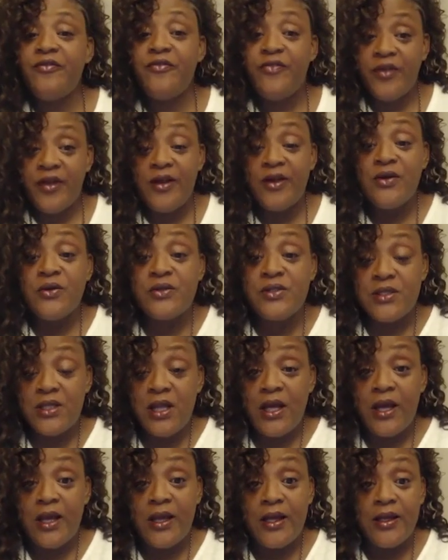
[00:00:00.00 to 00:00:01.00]
feels
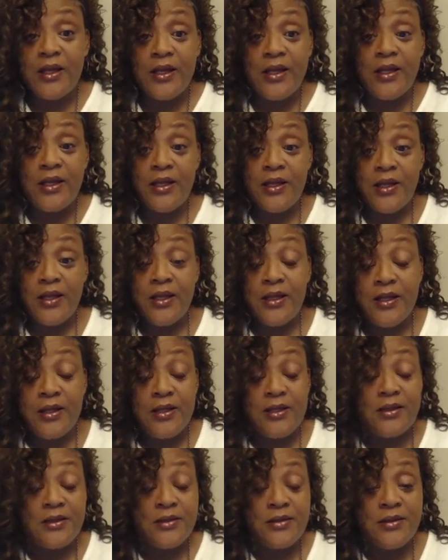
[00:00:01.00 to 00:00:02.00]
like it
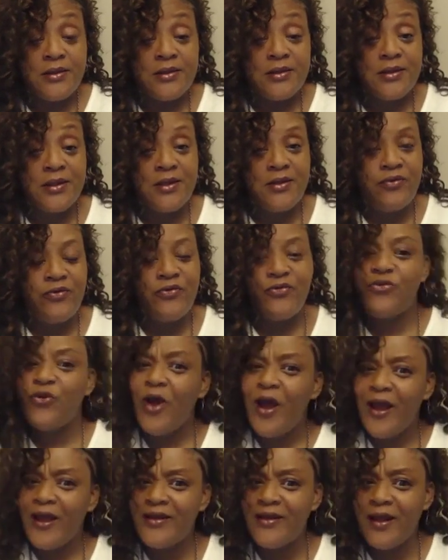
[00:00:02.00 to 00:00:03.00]
is
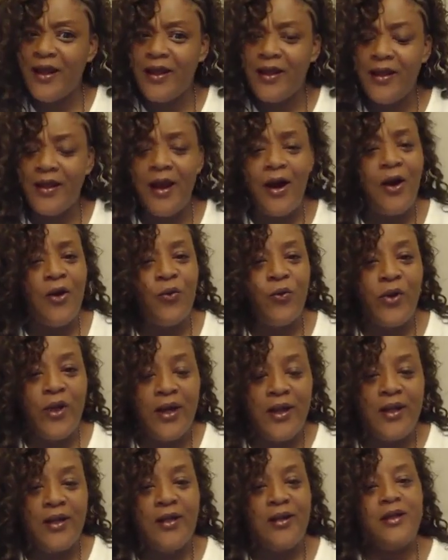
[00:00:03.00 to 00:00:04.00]
Friday
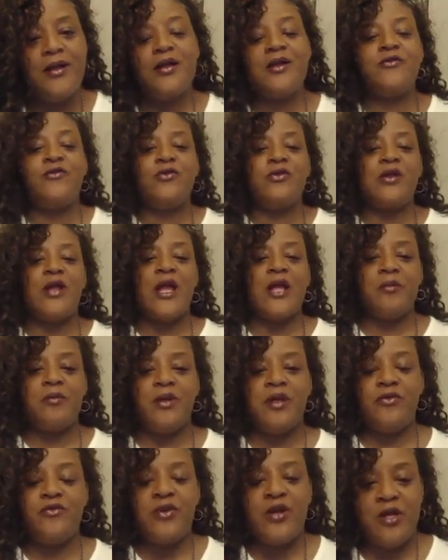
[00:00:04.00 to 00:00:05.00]
already. If you like
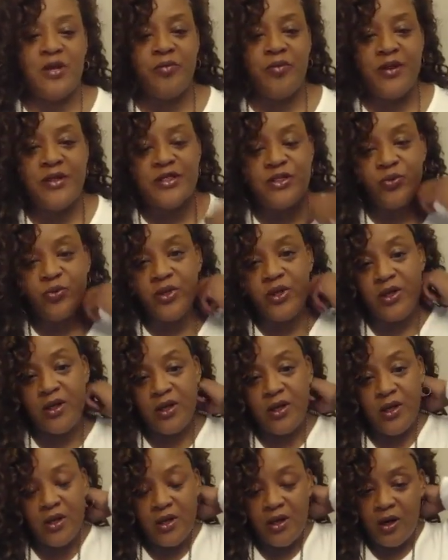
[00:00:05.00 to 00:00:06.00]
me, you've had a busy week
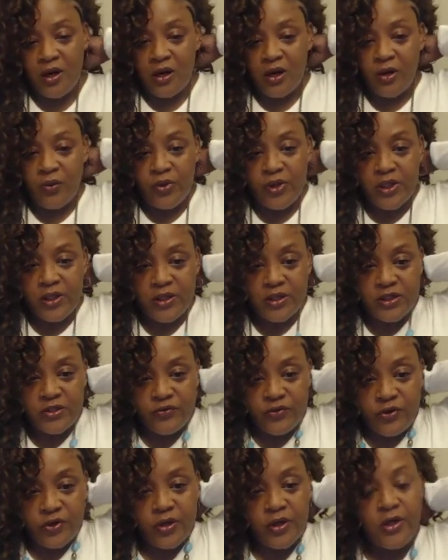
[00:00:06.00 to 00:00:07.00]
already thus
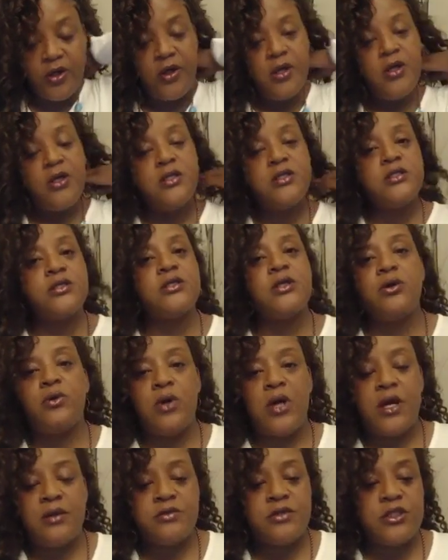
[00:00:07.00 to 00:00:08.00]
far. So
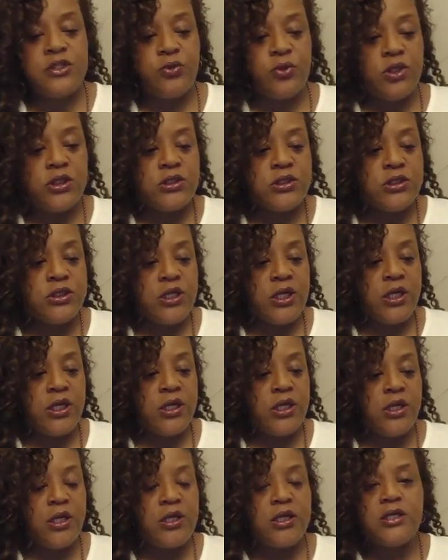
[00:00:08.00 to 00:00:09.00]
I'm just want to check
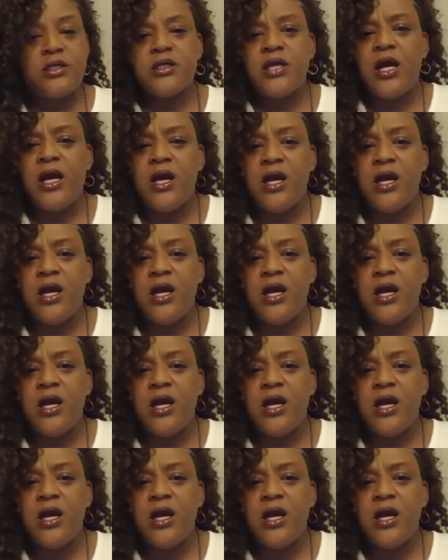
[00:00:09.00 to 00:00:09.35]
in, and